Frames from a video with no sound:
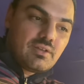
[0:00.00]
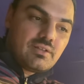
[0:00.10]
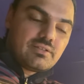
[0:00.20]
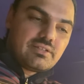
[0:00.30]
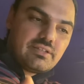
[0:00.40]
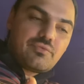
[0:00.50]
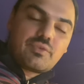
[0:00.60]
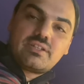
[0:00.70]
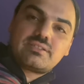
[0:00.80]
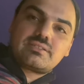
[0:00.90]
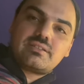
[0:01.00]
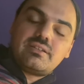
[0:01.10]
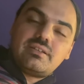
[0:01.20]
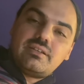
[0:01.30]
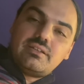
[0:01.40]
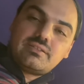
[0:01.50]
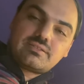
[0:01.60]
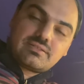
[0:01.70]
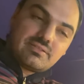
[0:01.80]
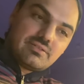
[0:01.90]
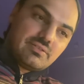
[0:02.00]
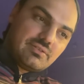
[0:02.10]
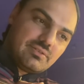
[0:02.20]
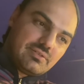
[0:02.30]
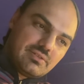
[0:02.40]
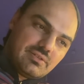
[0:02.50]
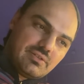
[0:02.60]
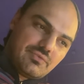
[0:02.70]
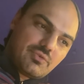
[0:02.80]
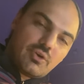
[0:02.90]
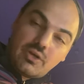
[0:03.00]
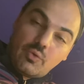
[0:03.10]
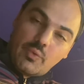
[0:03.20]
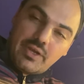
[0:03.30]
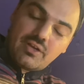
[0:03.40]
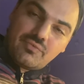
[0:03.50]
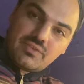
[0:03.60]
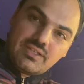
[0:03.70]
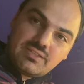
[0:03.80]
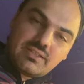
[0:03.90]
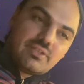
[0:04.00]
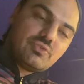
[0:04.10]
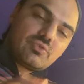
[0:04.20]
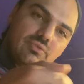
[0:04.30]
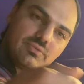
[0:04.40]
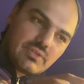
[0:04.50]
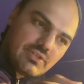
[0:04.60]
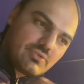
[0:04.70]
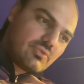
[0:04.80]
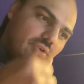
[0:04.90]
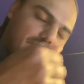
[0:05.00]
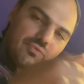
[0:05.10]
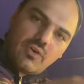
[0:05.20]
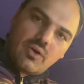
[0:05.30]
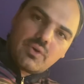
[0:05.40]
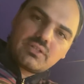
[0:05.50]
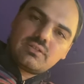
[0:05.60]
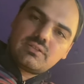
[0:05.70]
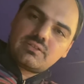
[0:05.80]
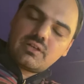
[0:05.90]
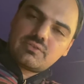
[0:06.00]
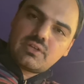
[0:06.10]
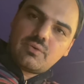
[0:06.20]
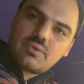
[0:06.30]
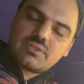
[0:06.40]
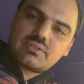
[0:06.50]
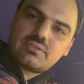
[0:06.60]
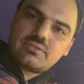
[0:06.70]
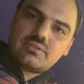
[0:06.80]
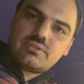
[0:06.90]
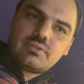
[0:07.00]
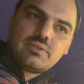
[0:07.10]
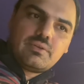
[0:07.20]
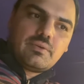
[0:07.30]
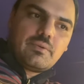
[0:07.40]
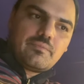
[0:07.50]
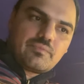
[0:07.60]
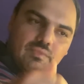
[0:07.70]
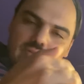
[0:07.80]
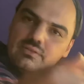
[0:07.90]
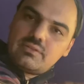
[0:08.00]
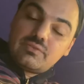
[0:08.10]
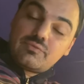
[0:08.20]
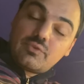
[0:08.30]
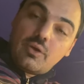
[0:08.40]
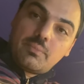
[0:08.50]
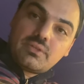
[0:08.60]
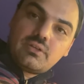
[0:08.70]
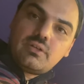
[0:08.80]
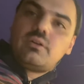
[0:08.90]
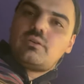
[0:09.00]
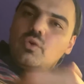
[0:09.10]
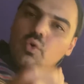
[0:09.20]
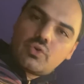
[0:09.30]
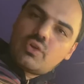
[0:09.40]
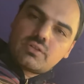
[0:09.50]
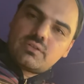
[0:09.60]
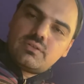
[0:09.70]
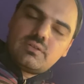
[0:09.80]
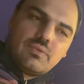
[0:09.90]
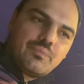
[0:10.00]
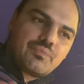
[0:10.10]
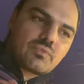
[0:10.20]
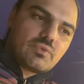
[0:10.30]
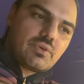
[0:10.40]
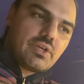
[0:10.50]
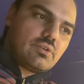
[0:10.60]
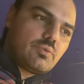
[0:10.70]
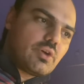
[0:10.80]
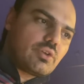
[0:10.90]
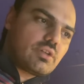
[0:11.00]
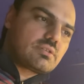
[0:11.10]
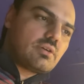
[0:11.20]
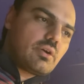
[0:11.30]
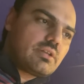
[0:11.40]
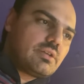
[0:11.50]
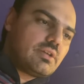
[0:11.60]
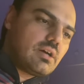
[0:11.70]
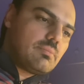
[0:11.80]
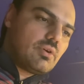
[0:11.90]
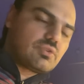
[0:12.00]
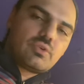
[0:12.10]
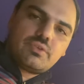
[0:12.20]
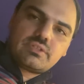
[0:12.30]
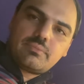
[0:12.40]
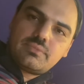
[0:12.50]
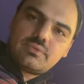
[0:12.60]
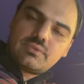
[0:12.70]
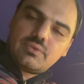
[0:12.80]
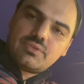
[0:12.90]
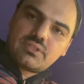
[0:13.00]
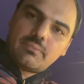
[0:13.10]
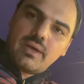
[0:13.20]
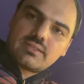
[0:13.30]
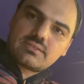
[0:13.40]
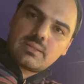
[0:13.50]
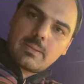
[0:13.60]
The difference is if you are aware of this and you go forward towards the development or not. Okay, we are not talking here about who is the best.